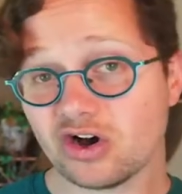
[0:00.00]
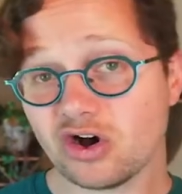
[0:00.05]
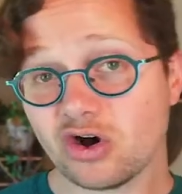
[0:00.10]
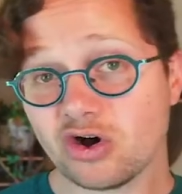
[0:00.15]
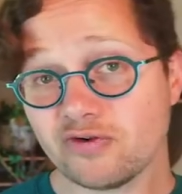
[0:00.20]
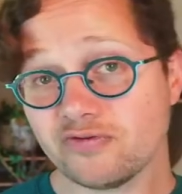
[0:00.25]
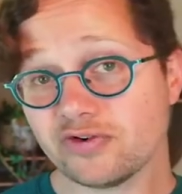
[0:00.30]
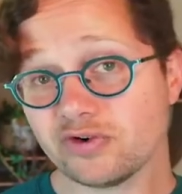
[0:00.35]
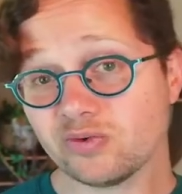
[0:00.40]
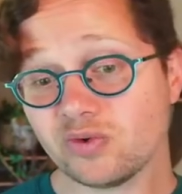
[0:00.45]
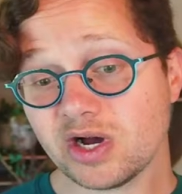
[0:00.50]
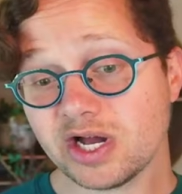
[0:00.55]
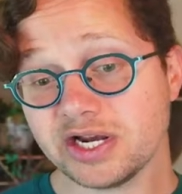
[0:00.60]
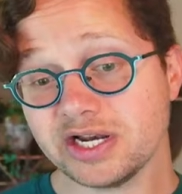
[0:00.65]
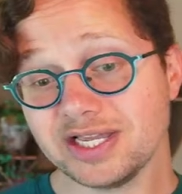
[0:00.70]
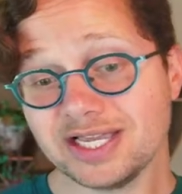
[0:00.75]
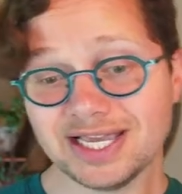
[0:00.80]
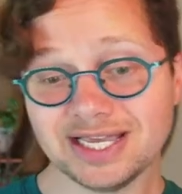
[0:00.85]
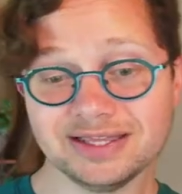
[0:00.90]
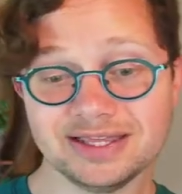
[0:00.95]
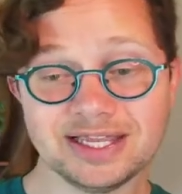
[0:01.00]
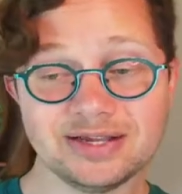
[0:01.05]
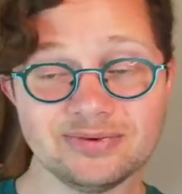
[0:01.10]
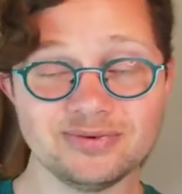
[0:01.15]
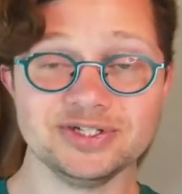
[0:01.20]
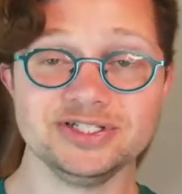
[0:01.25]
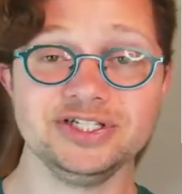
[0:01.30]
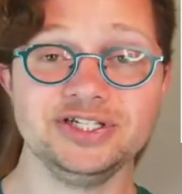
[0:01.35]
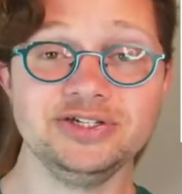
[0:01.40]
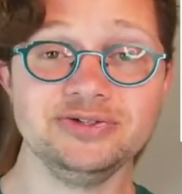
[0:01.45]
Over 1, they
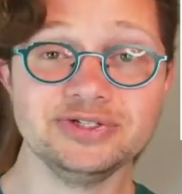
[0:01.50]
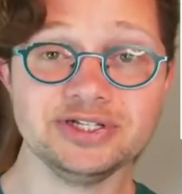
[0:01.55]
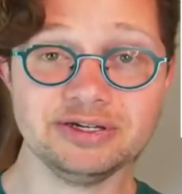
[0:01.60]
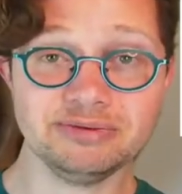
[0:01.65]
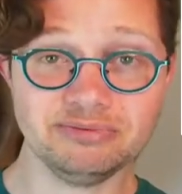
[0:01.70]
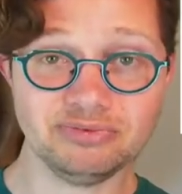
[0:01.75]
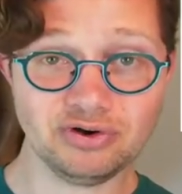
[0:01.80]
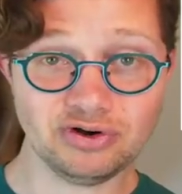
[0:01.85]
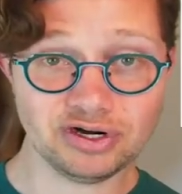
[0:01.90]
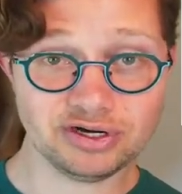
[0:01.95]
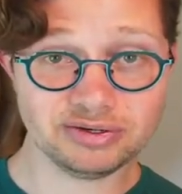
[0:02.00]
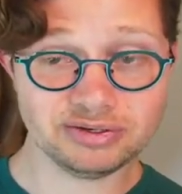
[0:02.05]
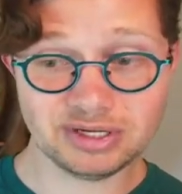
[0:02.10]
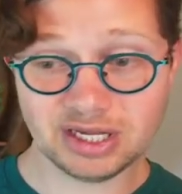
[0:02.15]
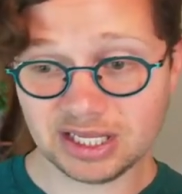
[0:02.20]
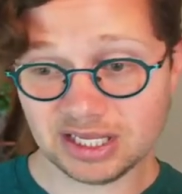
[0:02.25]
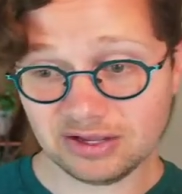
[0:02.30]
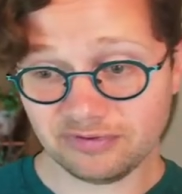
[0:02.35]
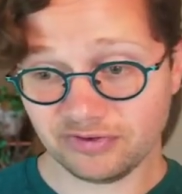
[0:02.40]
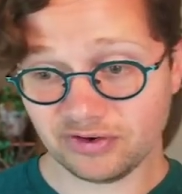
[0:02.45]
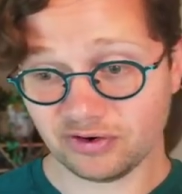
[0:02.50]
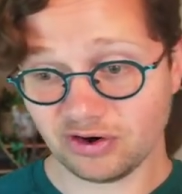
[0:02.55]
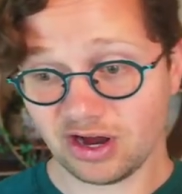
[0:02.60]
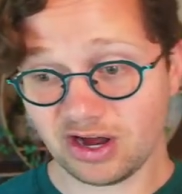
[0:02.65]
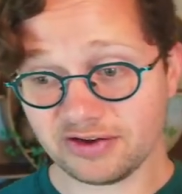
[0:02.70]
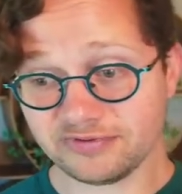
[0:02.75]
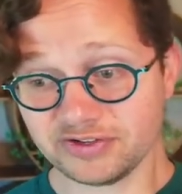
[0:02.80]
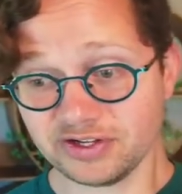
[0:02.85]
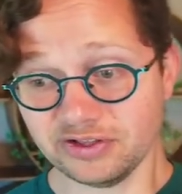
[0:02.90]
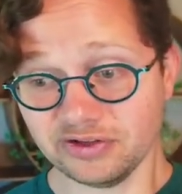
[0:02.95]
want to use it more. If you're
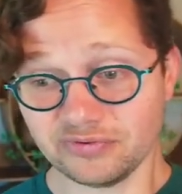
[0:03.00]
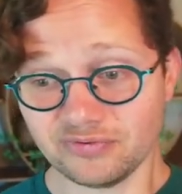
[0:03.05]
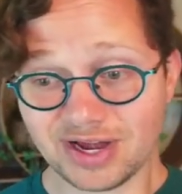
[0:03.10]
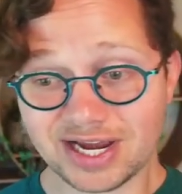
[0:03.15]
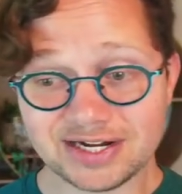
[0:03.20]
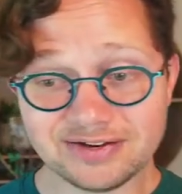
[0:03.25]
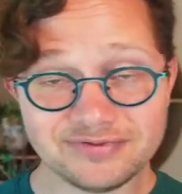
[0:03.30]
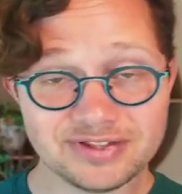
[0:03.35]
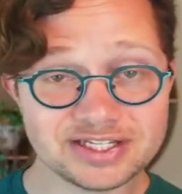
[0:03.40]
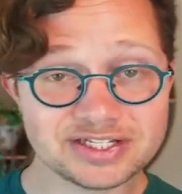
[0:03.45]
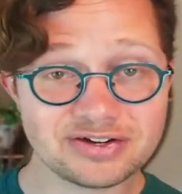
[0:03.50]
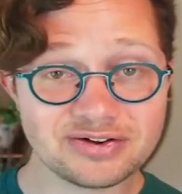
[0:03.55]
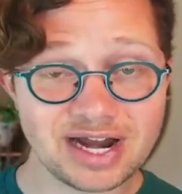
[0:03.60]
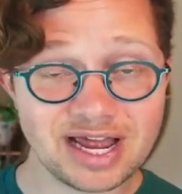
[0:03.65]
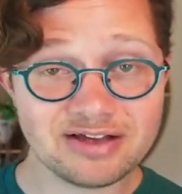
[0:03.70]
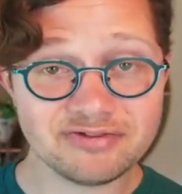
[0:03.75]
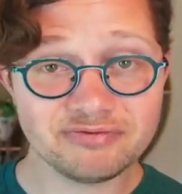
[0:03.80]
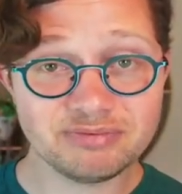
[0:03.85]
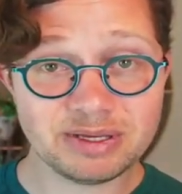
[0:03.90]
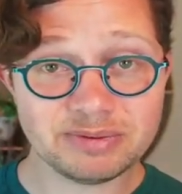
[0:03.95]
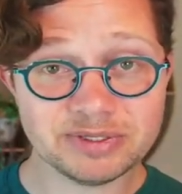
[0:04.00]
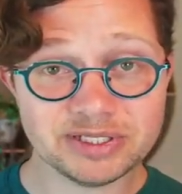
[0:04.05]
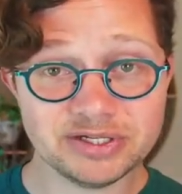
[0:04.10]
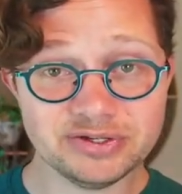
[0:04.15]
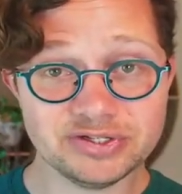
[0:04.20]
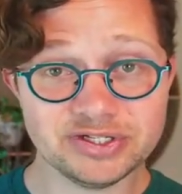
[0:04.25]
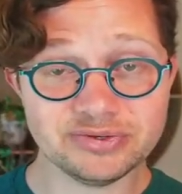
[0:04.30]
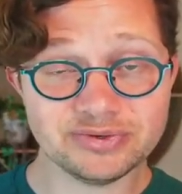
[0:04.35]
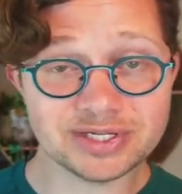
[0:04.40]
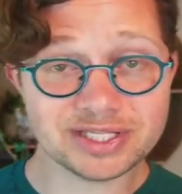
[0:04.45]
off to the right of this graph, people
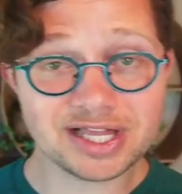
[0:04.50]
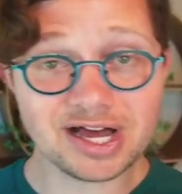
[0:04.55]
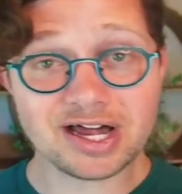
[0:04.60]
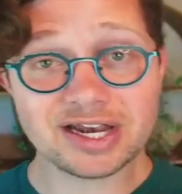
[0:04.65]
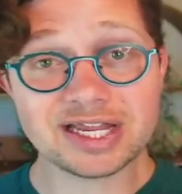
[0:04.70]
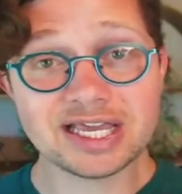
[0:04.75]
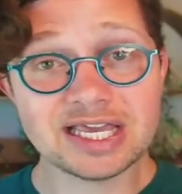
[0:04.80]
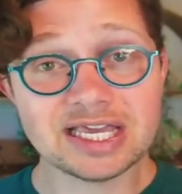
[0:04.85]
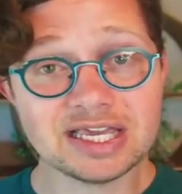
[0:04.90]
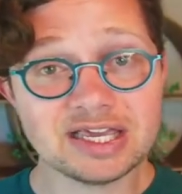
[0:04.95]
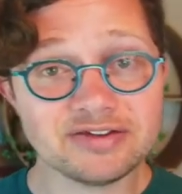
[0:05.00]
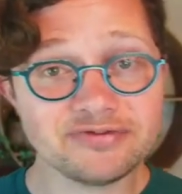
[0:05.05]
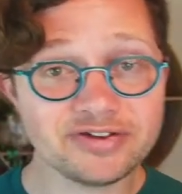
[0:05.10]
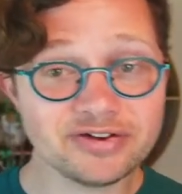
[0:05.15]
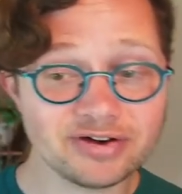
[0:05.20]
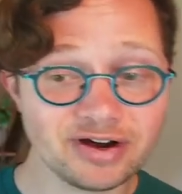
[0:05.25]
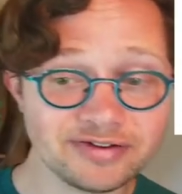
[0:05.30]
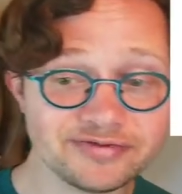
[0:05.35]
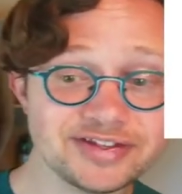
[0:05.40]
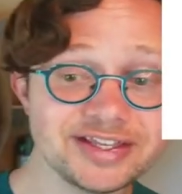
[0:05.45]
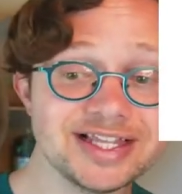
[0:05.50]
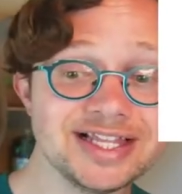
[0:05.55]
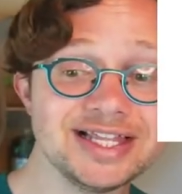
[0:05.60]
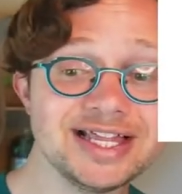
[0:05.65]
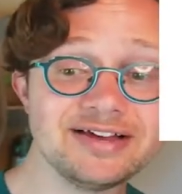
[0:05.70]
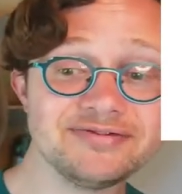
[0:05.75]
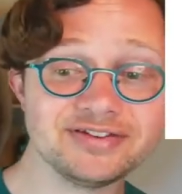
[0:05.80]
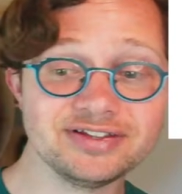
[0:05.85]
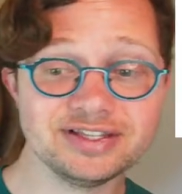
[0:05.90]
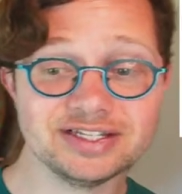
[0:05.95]
use you a lot. If you're off to the
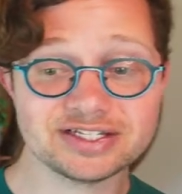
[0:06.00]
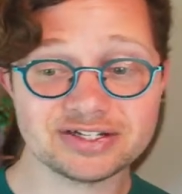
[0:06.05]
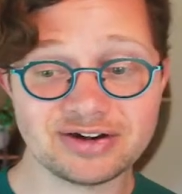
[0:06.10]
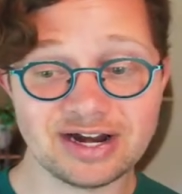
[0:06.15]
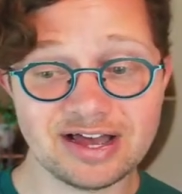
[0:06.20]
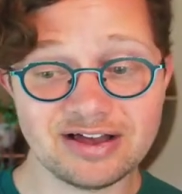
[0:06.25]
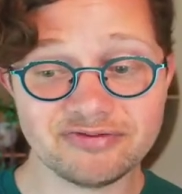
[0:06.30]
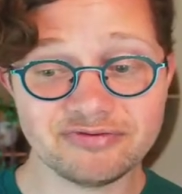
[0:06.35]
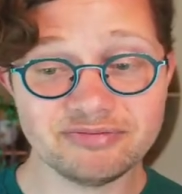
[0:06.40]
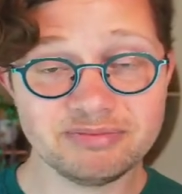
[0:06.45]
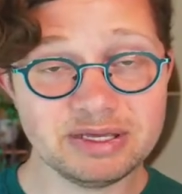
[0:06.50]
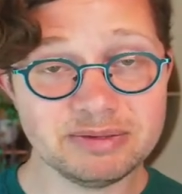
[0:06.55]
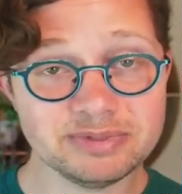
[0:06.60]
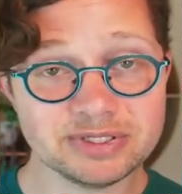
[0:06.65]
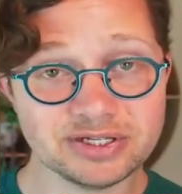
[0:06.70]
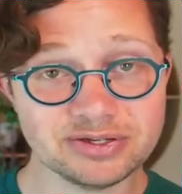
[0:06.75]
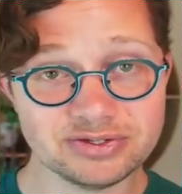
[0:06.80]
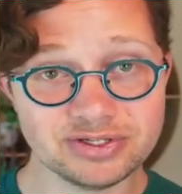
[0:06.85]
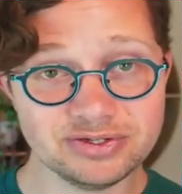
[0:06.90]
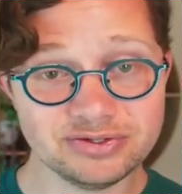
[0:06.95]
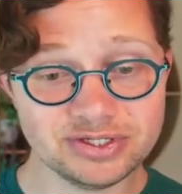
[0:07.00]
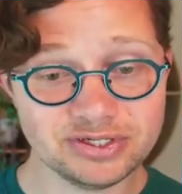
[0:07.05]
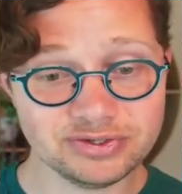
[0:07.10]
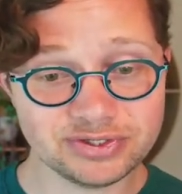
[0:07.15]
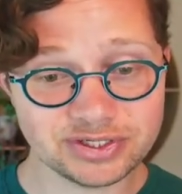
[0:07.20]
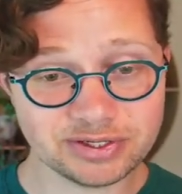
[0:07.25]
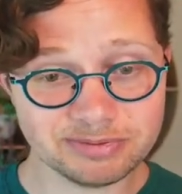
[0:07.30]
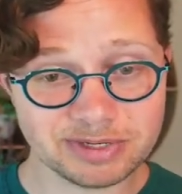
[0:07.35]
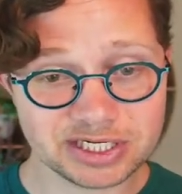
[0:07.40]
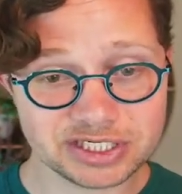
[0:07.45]
left of this graph, people don't use you
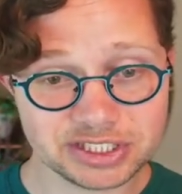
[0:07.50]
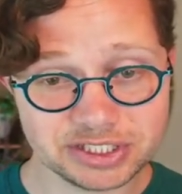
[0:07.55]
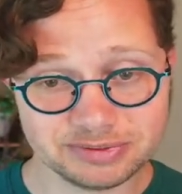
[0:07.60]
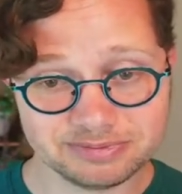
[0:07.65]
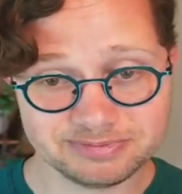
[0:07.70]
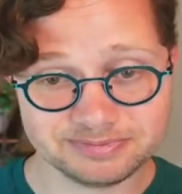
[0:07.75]
so much.